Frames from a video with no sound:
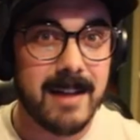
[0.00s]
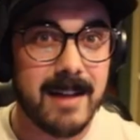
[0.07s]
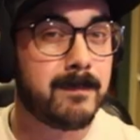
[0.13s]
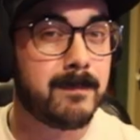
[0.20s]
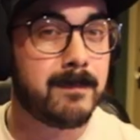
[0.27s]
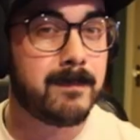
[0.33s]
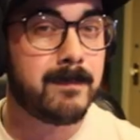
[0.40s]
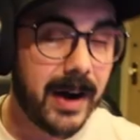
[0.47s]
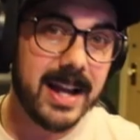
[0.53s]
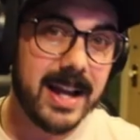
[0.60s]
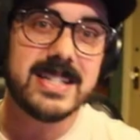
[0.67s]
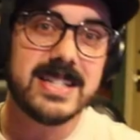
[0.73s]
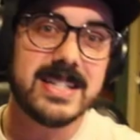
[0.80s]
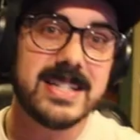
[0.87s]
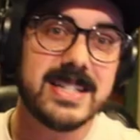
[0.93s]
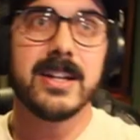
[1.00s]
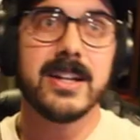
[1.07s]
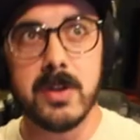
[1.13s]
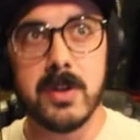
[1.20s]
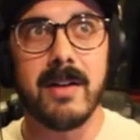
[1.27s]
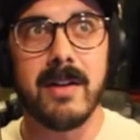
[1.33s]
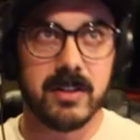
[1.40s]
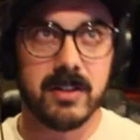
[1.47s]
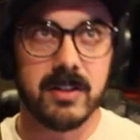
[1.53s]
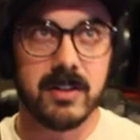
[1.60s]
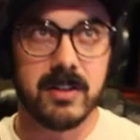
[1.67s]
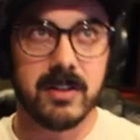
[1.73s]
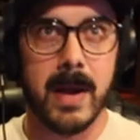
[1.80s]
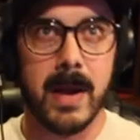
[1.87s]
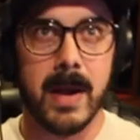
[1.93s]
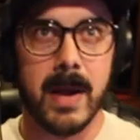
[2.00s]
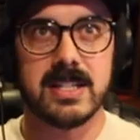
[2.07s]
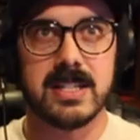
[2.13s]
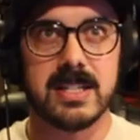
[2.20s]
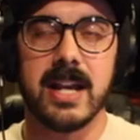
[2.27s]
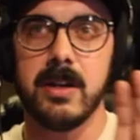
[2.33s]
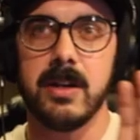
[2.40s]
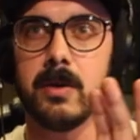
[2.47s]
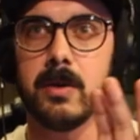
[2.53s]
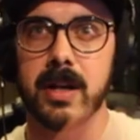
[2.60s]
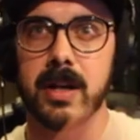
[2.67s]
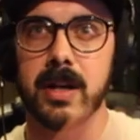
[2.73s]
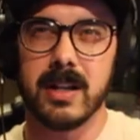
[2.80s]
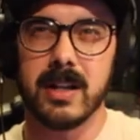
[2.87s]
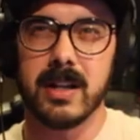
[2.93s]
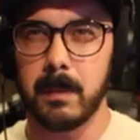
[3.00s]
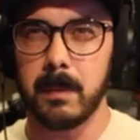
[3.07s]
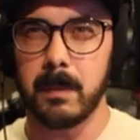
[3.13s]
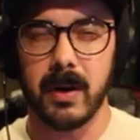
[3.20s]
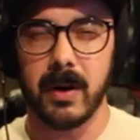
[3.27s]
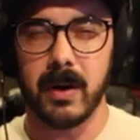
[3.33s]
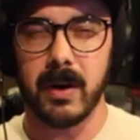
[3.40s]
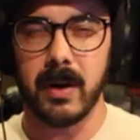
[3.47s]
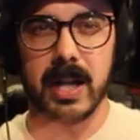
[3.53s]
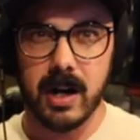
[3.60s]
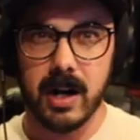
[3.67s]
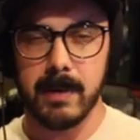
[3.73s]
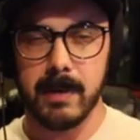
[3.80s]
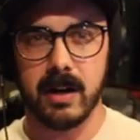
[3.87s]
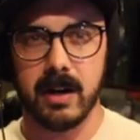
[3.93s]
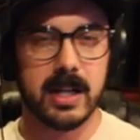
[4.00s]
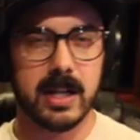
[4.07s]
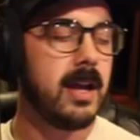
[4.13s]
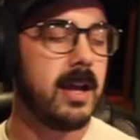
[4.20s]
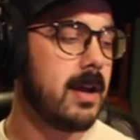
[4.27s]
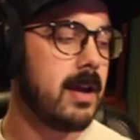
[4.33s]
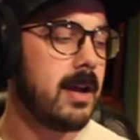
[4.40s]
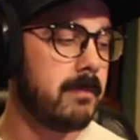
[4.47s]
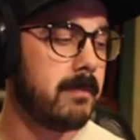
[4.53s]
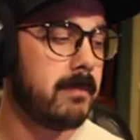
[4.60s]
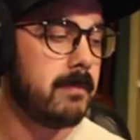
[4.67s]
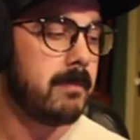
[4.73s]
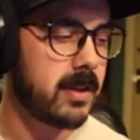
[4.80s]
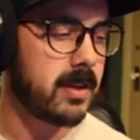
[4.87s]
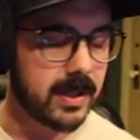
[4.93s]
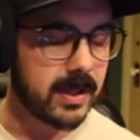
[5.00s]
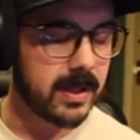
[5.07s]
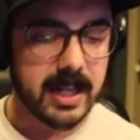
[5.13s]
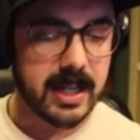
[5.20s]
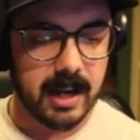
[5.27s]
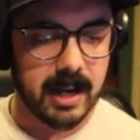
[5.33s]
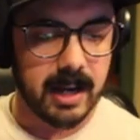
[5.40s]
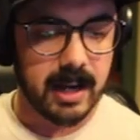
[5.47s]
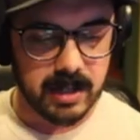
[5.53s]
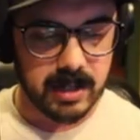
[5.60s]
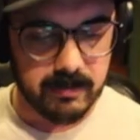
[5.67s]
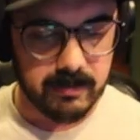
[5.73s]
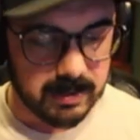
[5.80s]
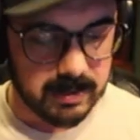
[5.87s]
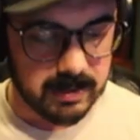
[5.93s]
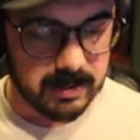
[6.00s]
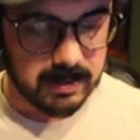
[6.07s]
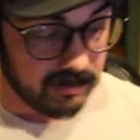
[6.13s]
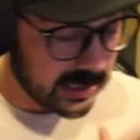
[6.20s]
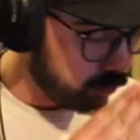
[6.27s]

But you do have a loot capacity that you can upgrade later on, apparently. But the one thing I really, really, really,